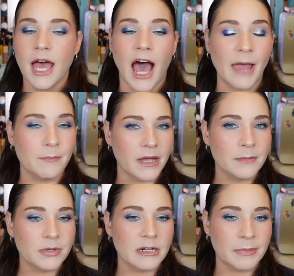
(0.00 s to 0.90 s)
I might
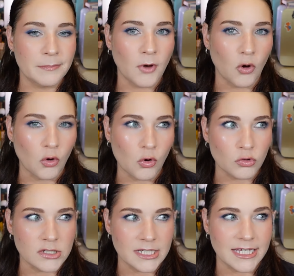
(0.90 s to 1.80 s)
put up a poll
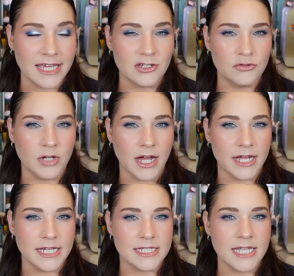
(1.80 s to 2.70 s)
to get you
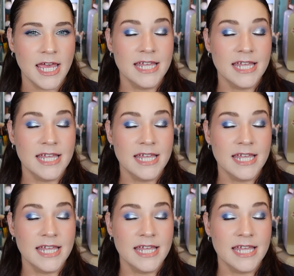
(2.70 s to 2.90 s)
guys